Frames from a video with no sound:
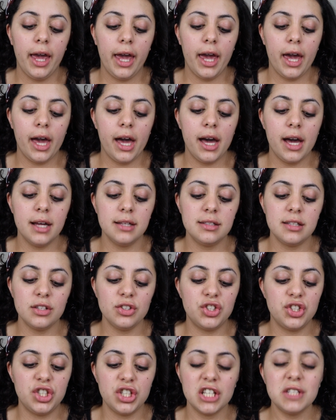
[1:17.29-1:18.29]

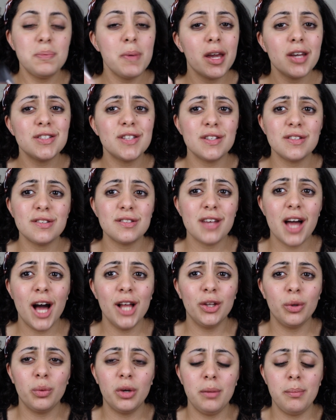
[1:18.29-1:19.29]
And just because this is a
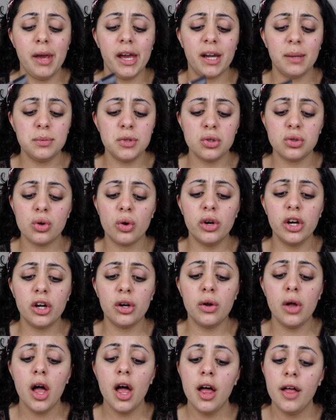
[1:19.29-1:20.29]
Halloween makeup
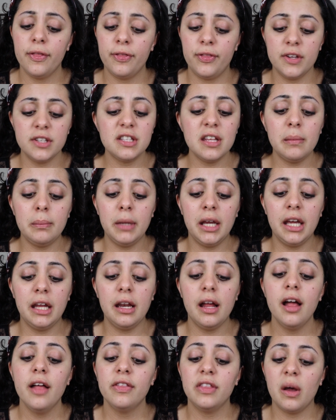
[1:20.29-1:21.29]
tutorial doesn't
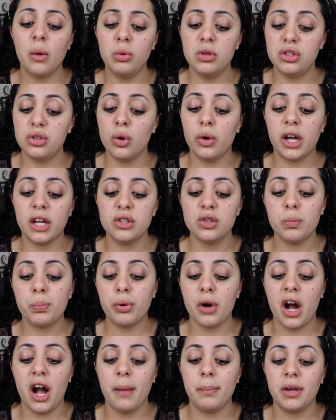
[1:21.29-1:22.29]
mean that we don't get to
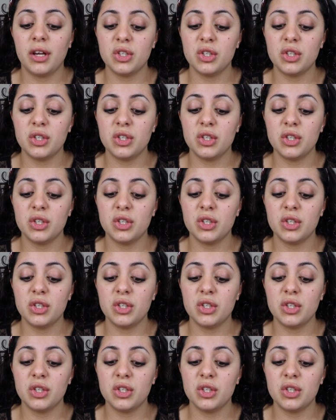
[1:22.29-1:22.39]
prime,